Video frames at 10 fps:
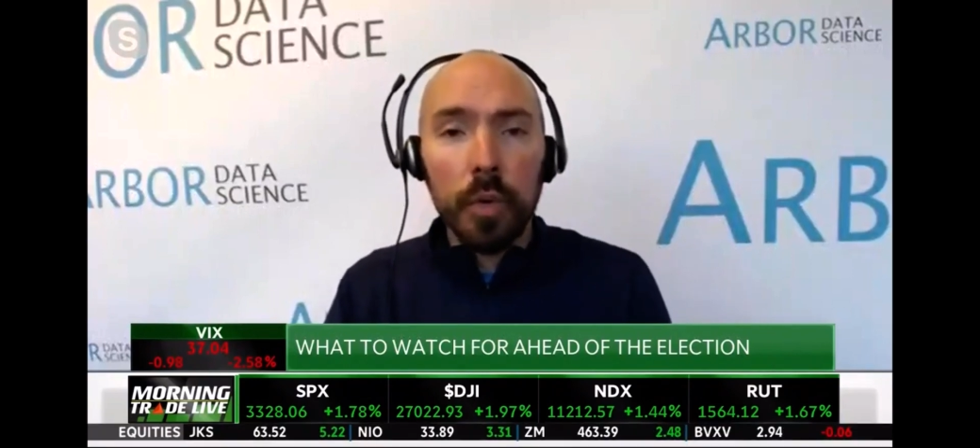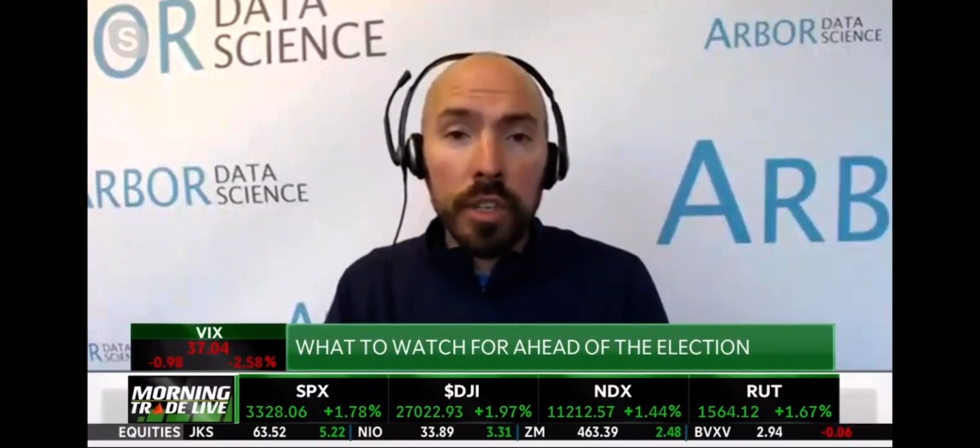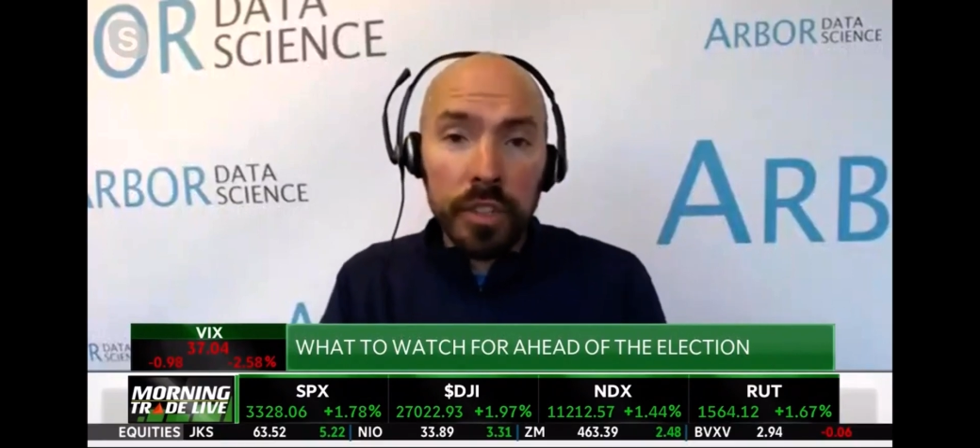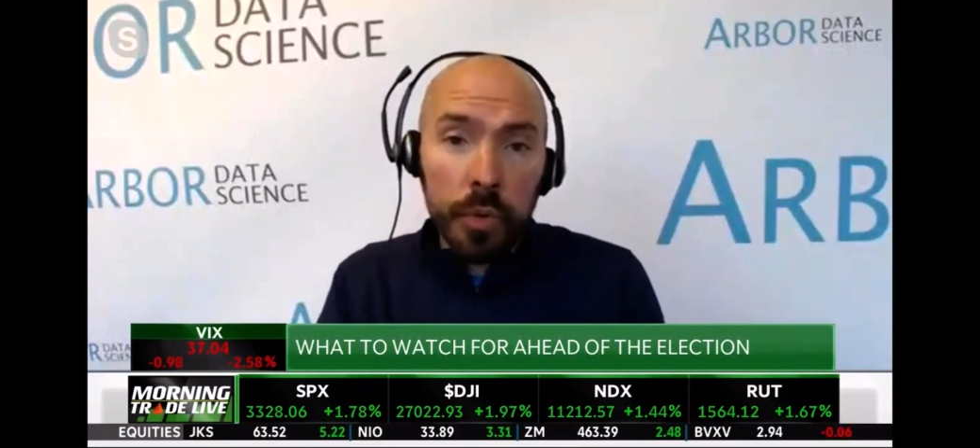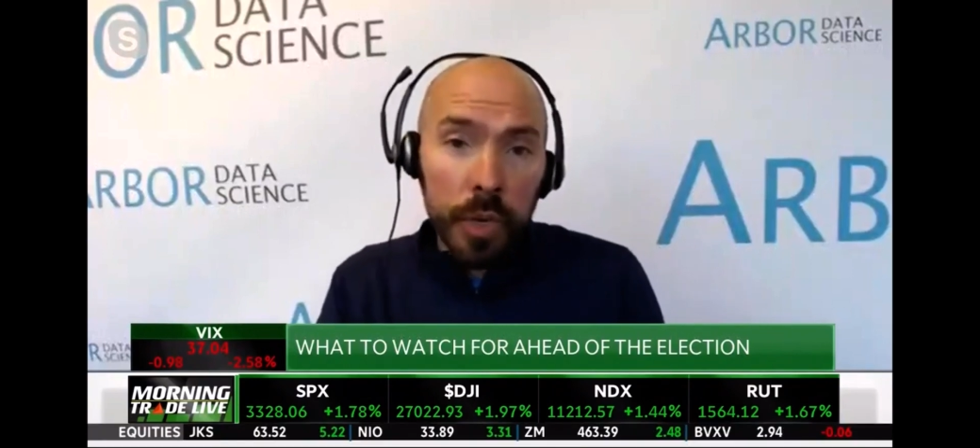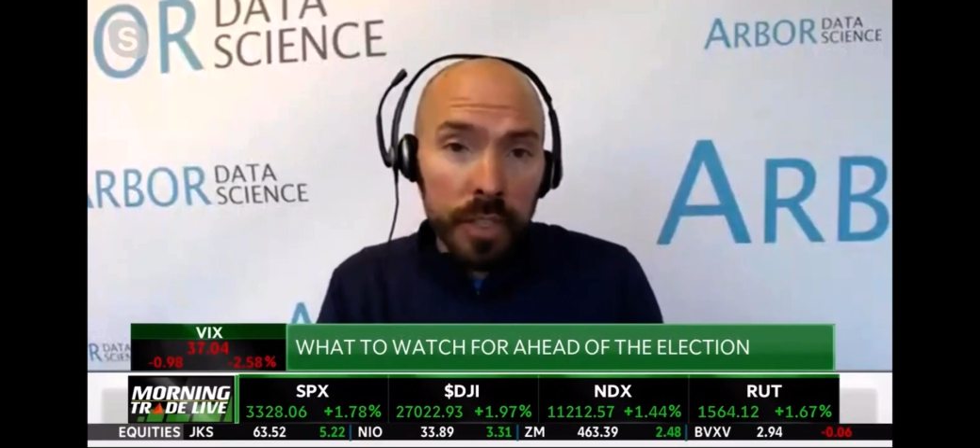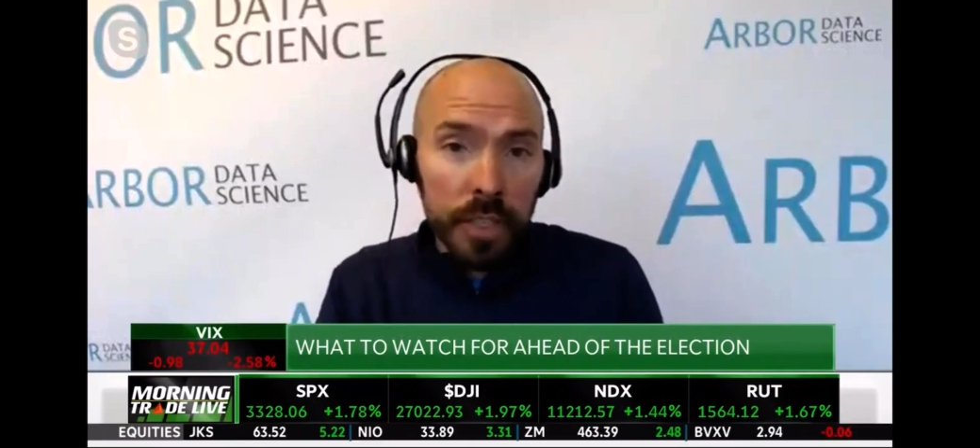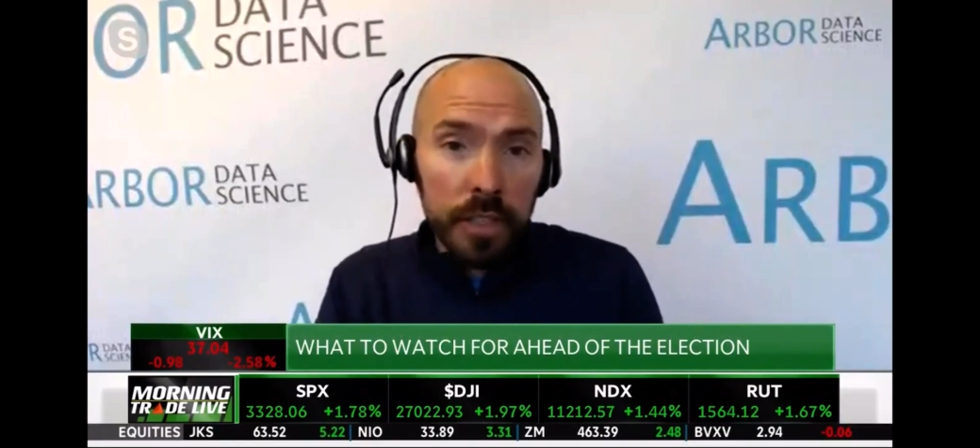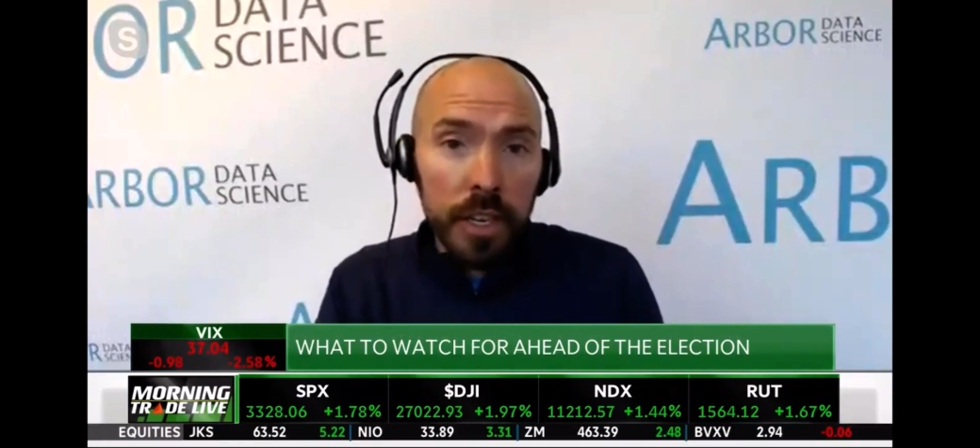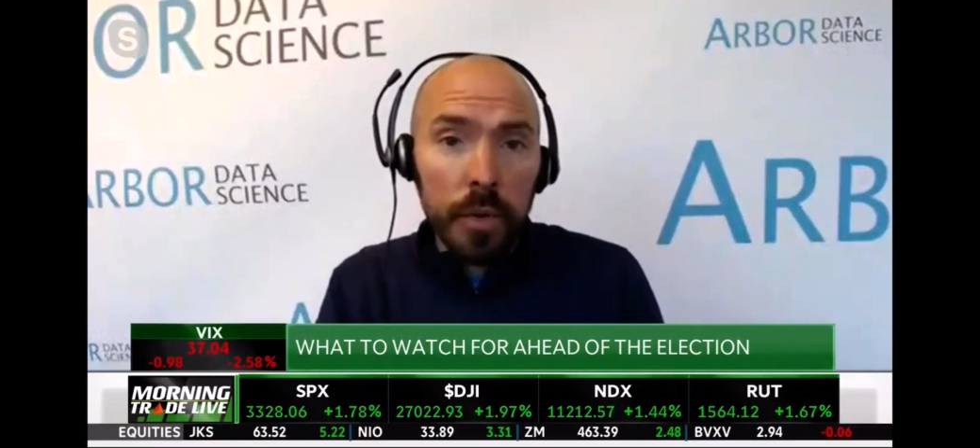whereas in
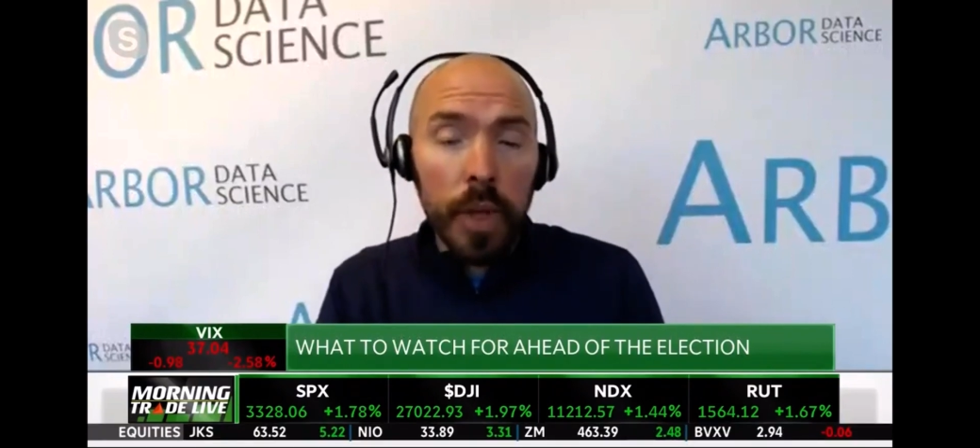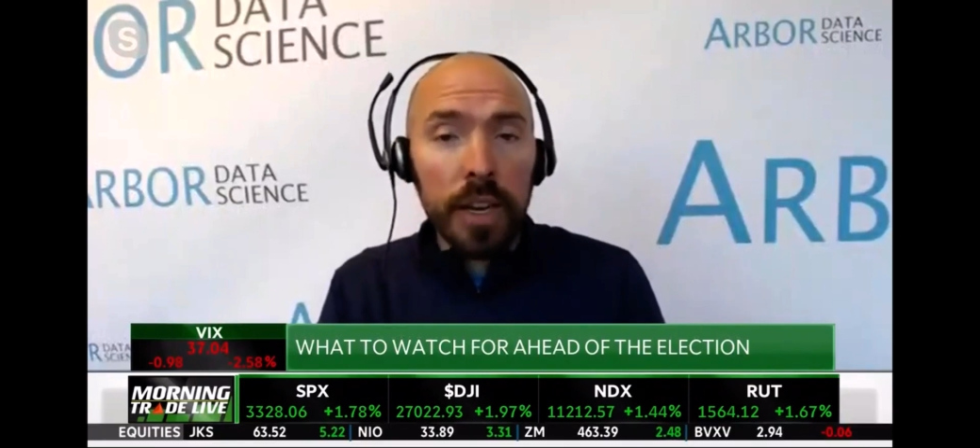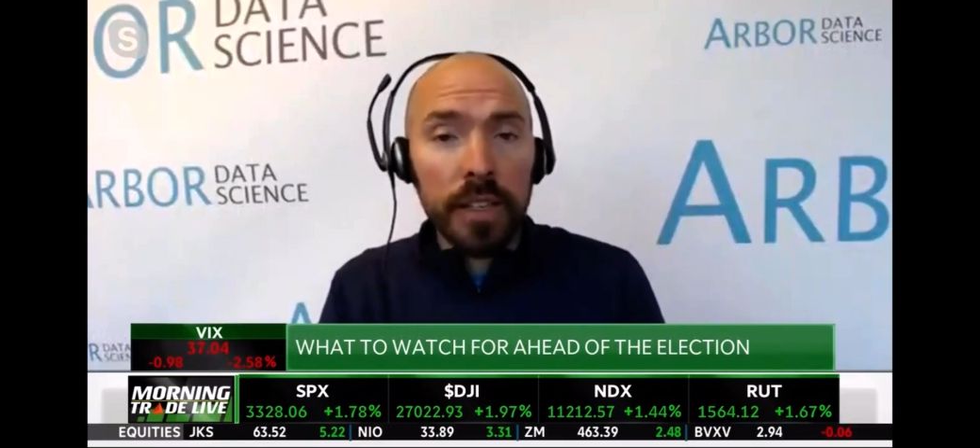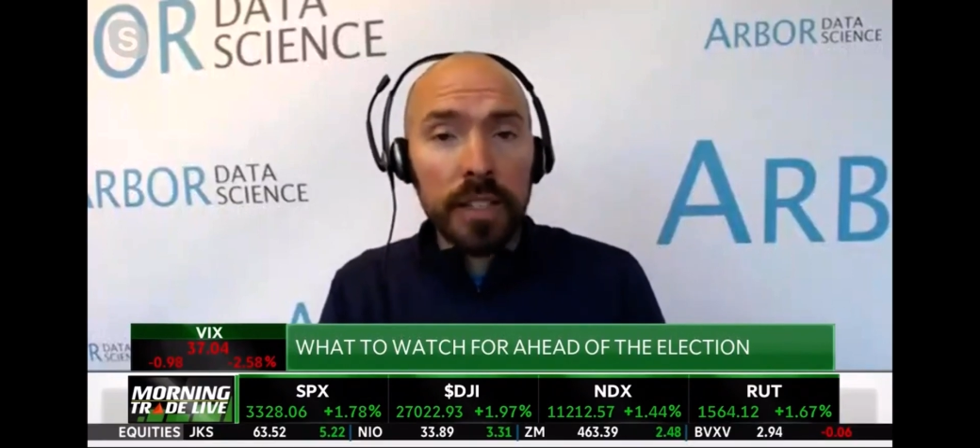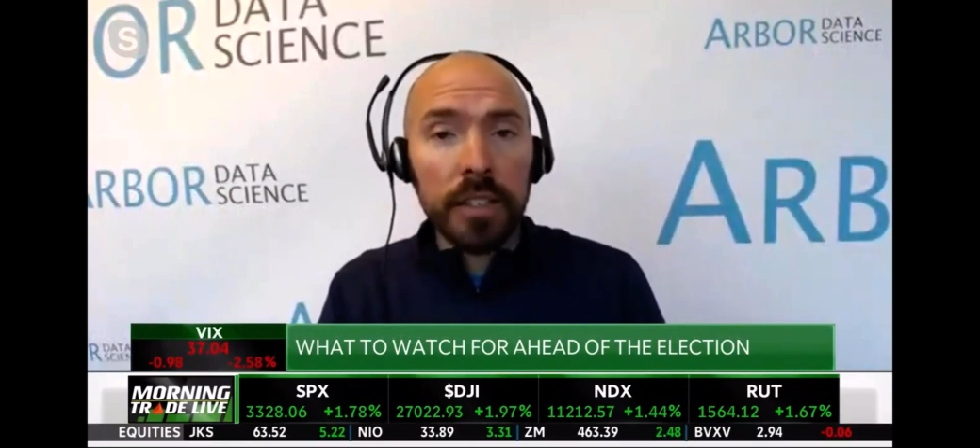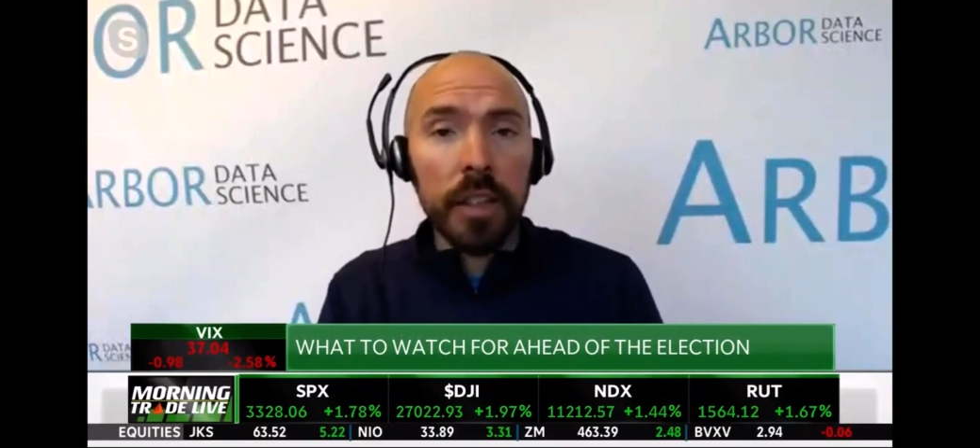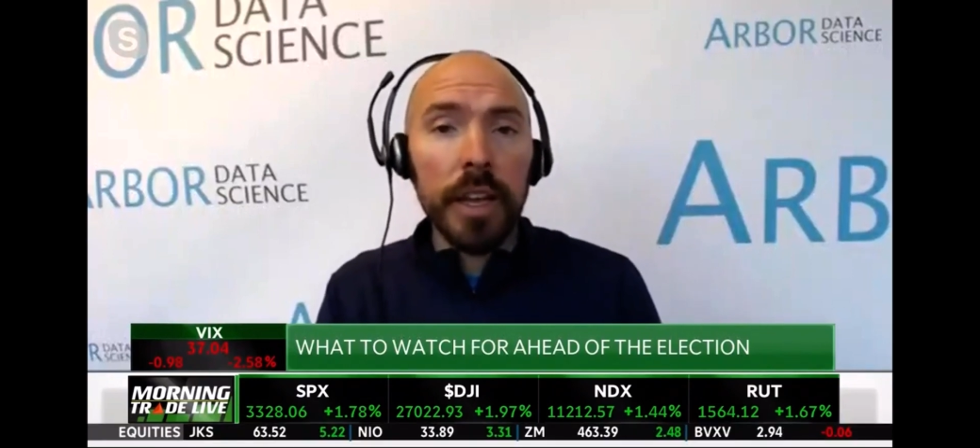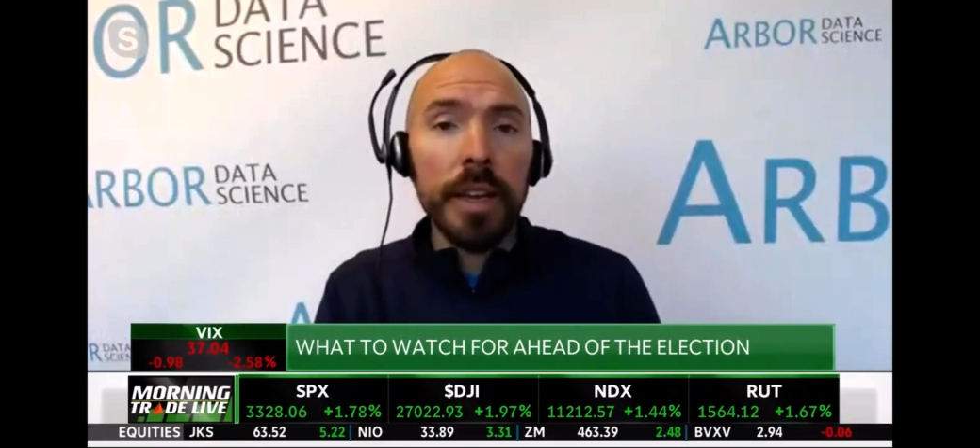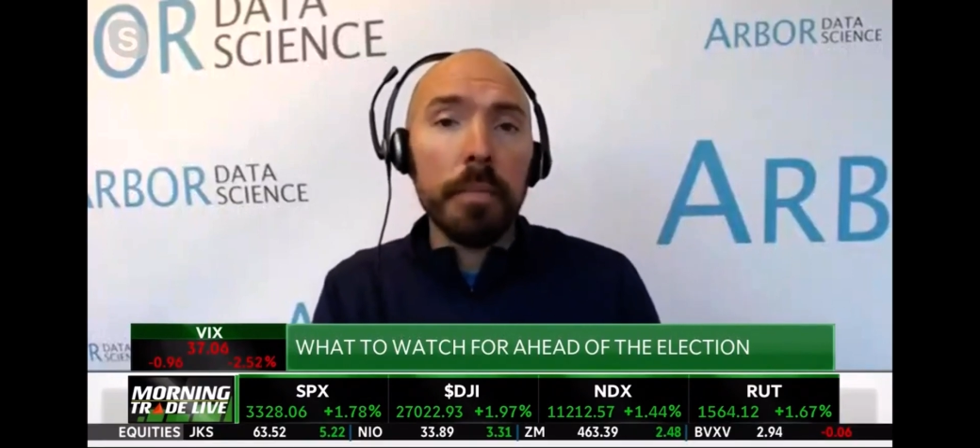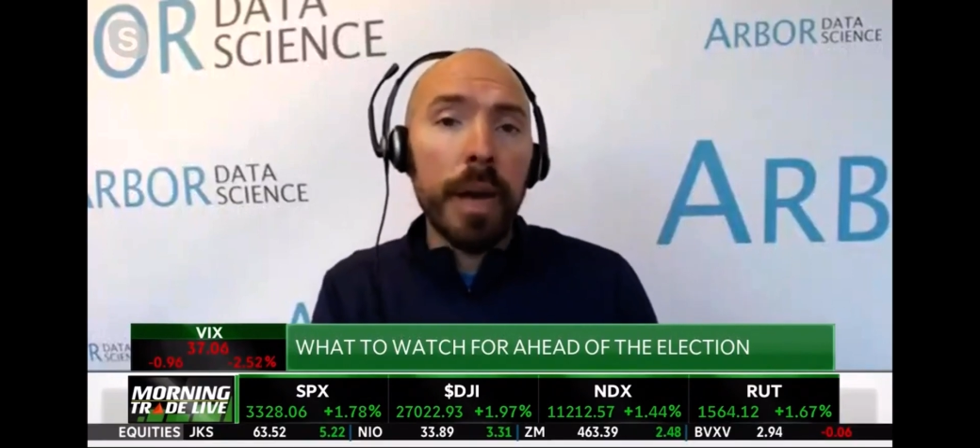2016 we had a
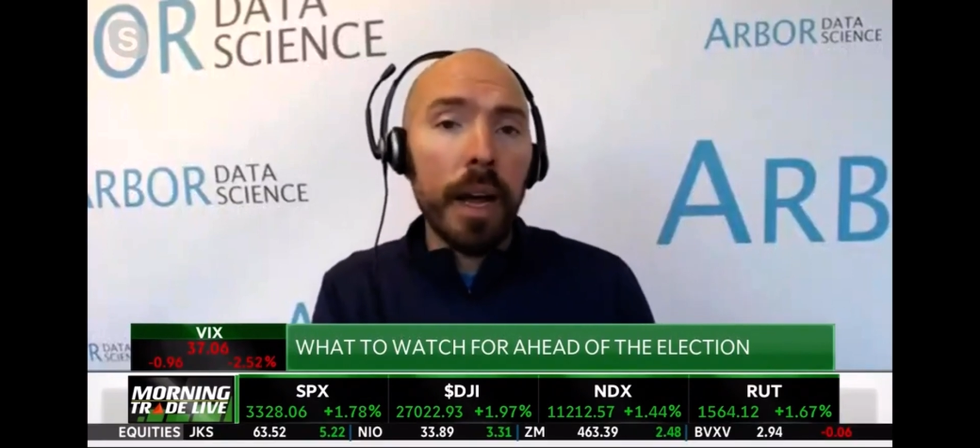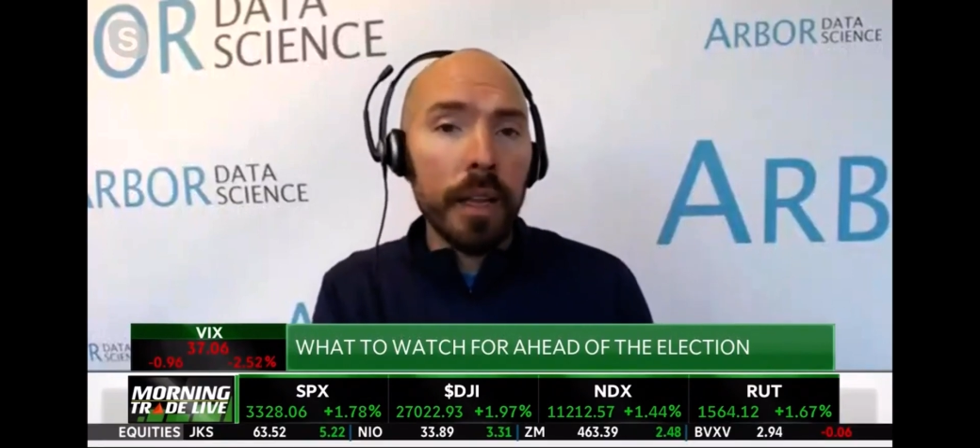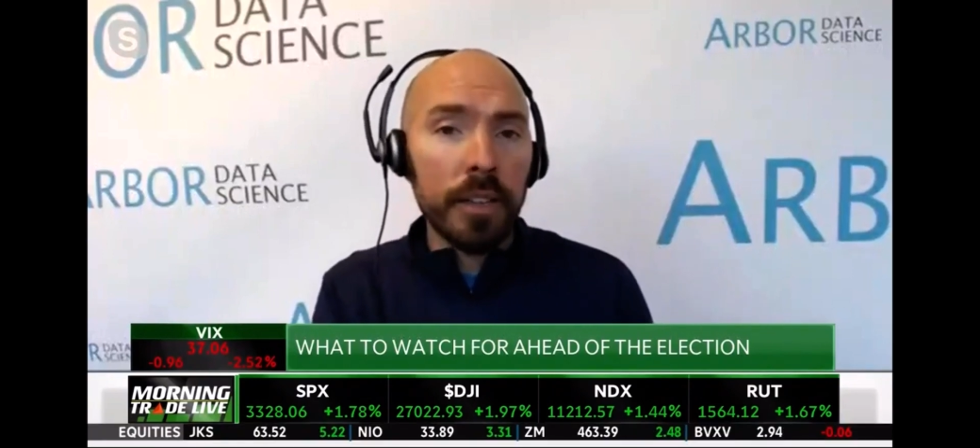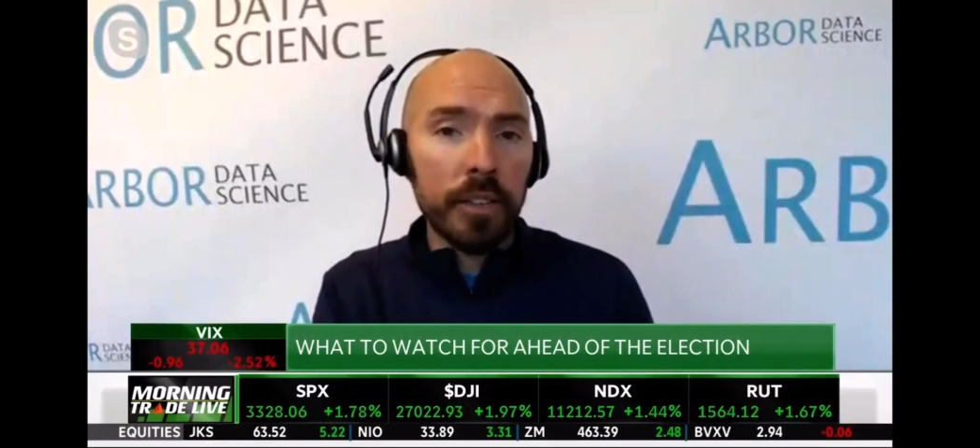slight bias